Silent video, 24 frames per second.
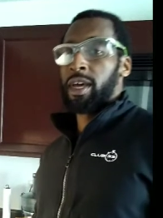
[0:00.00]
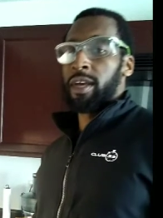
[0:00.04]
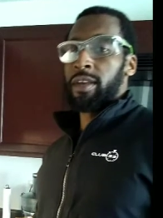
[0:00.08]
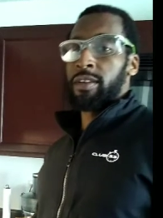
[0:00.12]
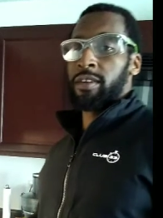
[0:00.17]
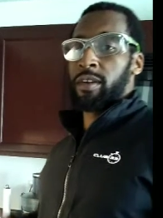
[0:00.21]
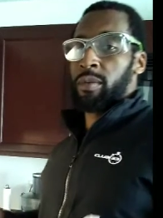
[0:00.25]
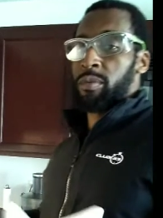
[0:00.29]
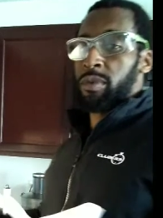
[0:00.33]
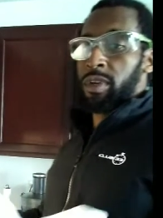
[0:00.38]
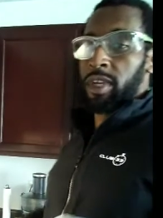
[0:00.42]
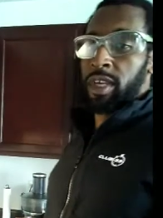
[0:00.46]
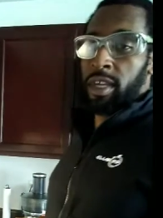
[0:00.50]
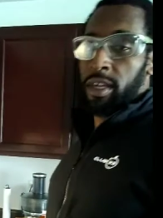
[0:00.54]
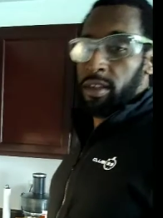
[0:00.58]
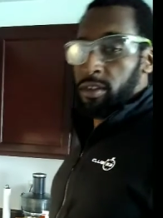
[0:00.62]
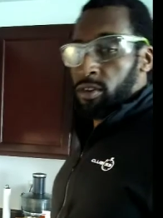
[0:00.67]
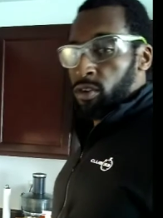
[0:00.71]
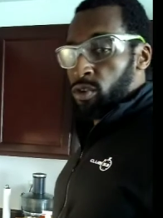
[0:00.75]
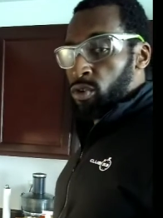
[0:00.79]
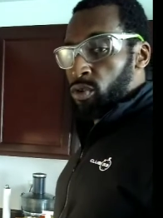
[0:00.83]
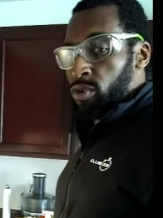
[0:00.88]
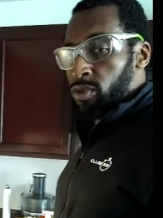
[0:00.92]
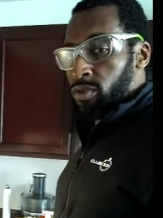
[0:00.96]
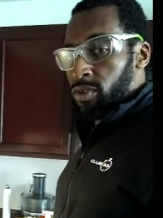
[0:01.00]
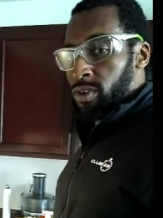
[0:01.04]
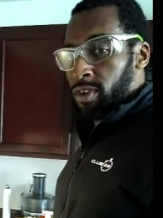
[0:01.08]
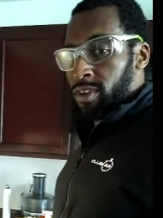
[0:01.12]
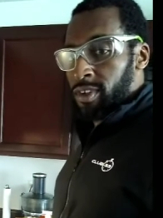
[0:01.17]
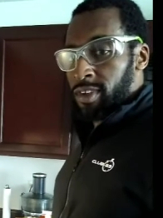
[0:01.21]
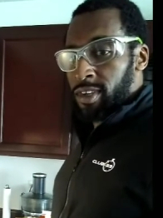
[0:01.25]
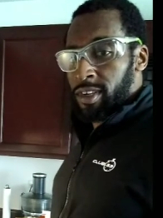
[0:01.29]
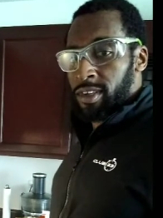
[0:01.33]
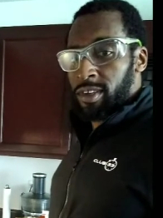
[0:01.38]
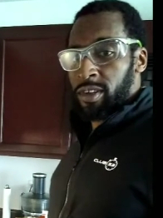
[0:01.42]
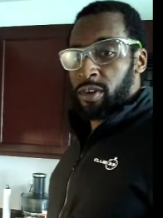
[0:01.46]
something to get
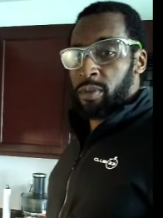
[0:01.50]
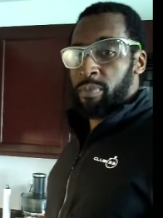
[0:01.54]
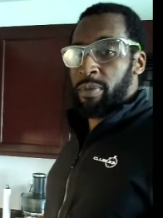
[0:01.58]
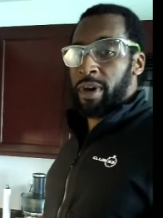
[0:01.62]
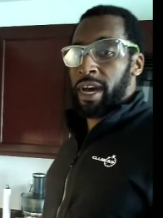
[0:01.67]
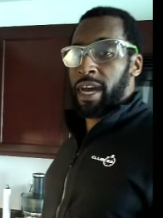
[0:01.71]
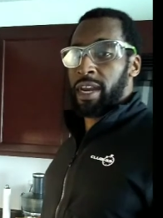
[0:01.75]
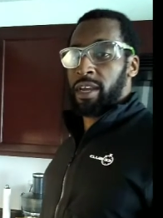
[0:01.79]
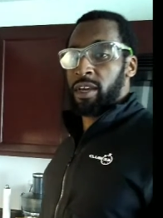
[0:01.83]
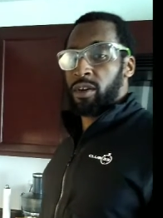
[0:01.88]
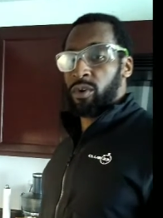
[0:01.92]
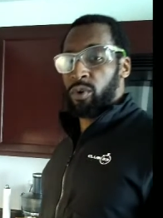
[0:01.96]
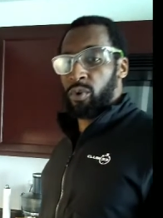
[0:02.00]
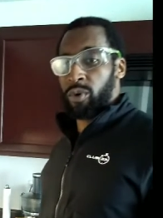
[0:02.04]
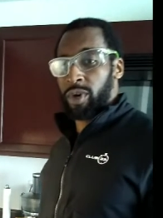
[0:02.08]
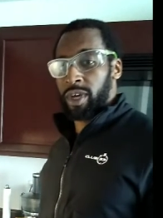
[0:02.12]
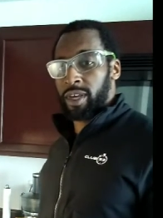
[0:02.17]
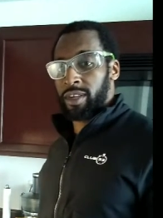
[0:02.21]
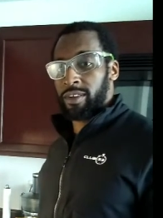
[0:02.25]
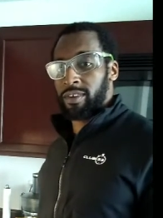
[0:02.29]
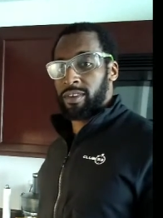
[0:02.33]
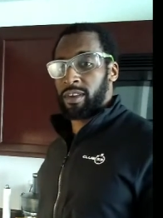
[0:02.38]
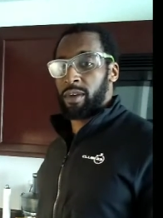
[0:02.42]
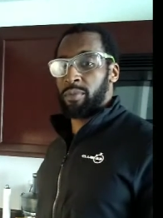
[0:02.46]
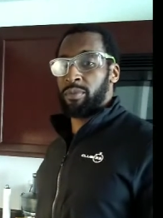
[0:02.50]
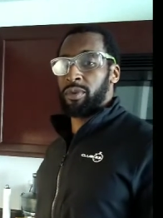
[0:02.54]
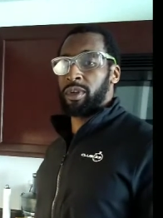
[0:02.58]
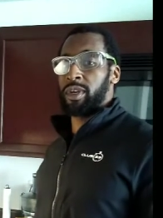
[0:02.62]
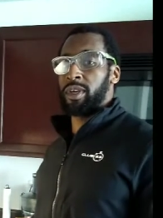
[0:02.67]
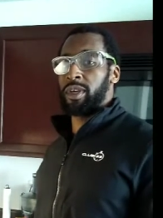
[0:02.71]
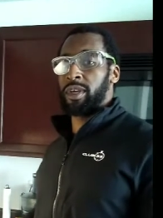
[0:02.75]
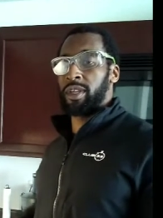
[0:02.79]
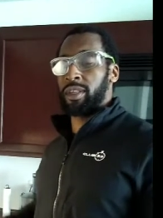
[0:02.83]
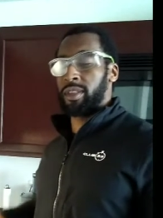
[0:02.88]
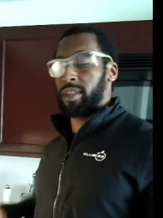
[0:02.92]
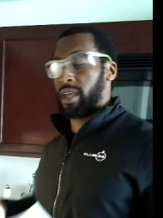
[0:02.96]
nutrients into the body quick, something to
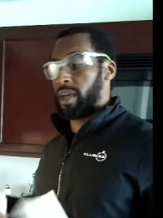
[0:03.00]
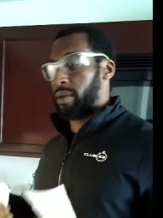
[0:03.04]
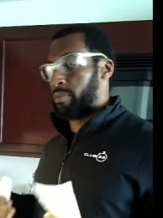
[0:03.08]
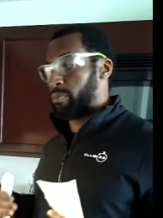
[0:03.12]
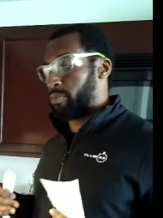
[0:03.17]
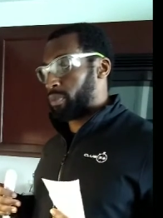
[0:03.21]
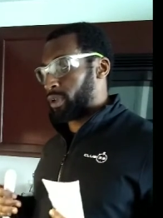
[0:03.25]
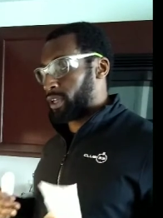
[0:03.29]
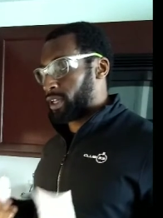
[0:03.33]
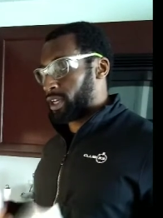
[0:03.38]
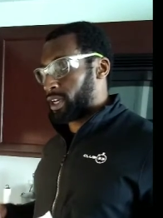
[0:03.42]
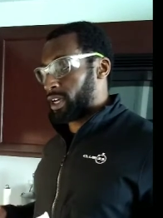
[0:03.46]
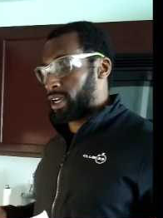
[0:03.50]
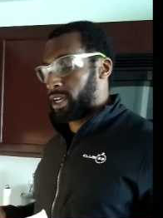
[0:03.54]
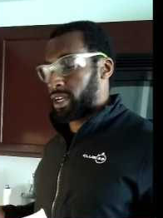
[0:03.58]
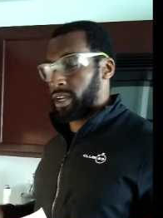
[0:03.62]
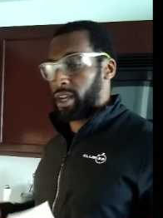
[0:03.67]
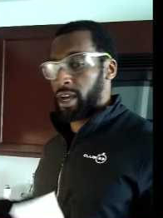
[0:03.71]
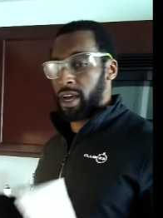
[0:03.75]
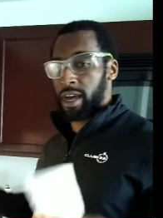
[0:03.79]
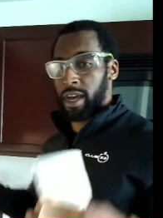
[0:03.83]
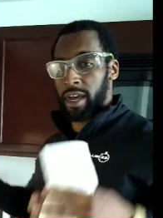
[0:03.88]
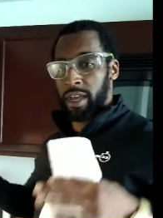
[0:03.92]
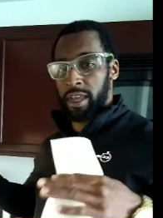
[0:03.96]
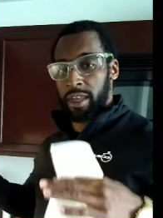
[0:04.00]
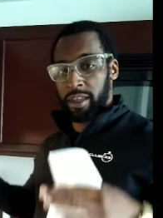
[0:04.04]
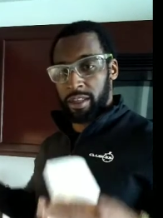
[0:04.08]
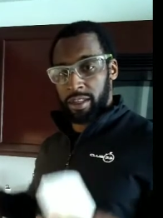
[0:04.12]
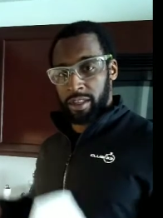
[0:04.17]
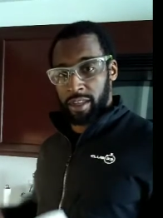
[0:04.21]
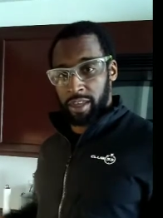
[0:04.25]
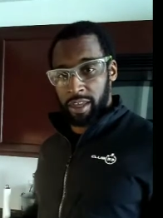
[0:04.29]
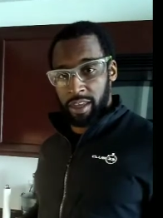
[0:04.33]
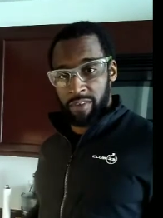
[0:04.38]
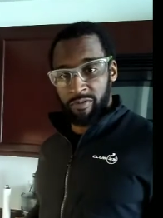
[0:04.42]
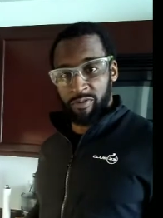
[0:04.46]
get that blood,
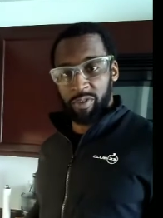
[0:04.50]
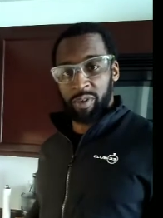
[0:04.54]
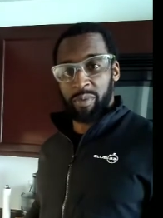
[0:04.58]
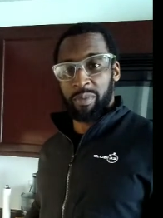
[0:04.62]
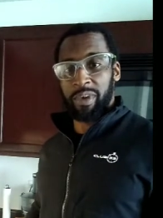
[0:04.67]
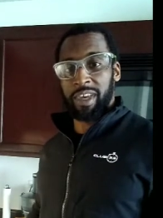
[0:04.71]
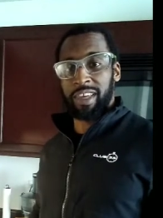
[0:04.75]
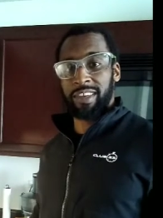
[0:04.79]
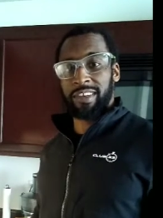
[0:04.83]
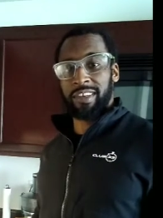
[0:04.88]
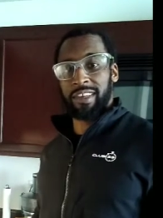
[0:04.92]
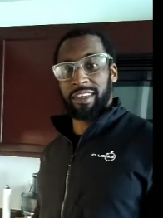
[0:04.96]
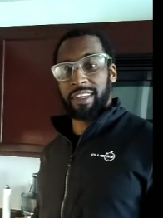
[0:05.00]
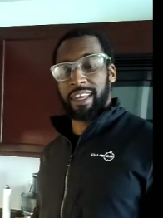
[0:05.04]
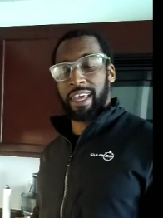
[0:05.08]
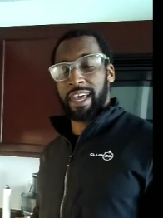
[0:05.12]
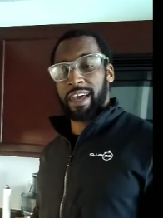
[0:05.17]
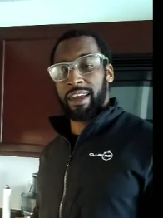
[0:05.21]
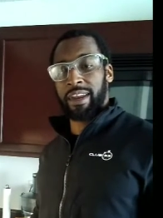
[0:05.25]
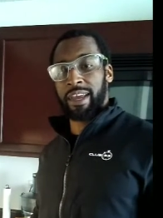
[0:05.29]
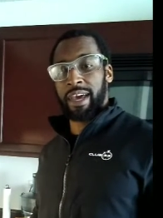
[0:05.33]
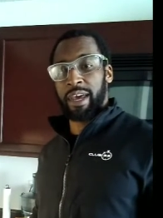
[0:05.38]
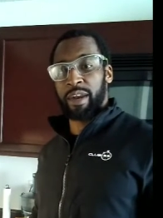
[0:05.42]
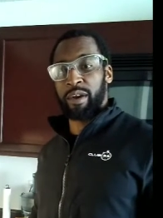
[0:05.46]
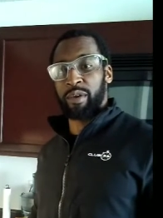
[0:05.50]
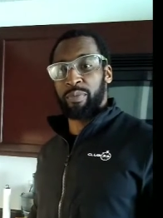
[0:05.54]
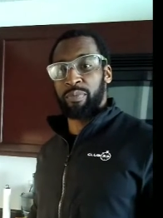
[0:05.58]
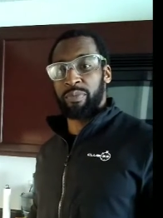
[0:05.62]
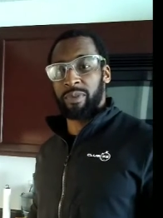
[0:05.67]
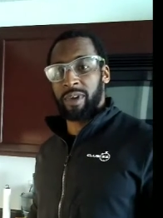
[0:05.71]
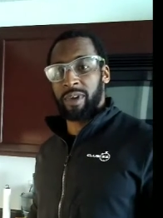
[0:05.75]
the inflammation down out of